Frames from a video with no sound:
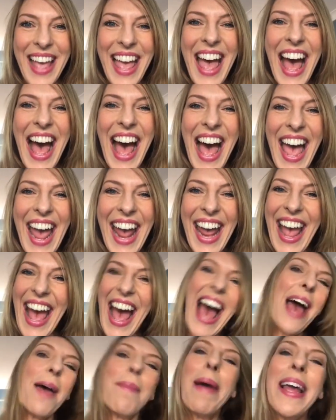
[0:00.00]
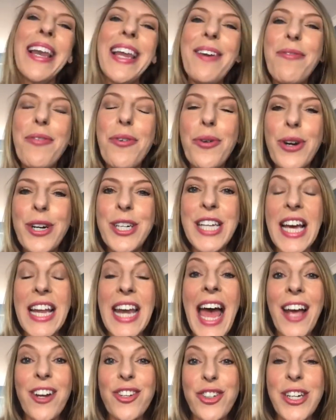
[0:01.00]
Hi, I'm Ali Ford, an
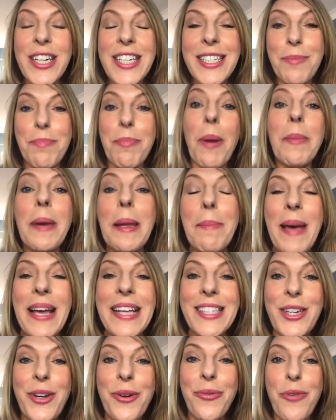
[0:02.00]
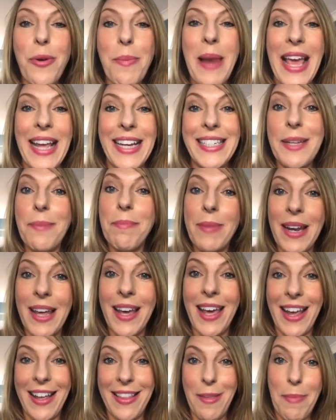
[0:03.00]
actress probably best known for playing Dimple
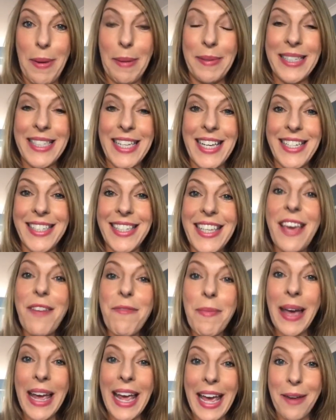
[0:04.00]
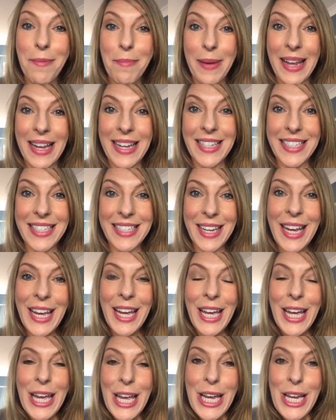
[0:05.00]
in the BBC's Give My Head Peace.
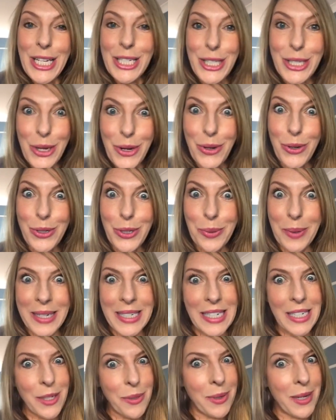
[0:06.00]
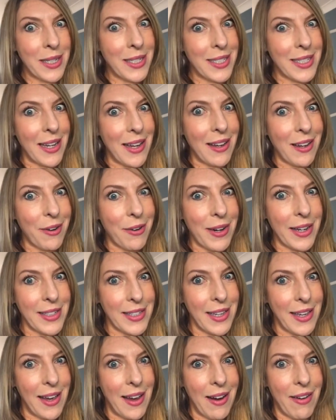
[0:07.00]
So 2020, crazy
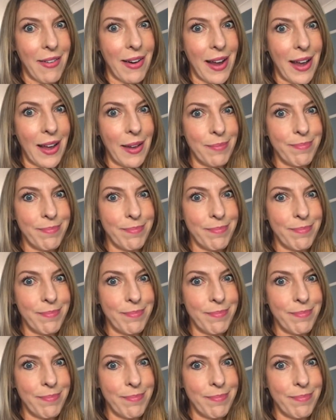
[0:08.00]
year, eh?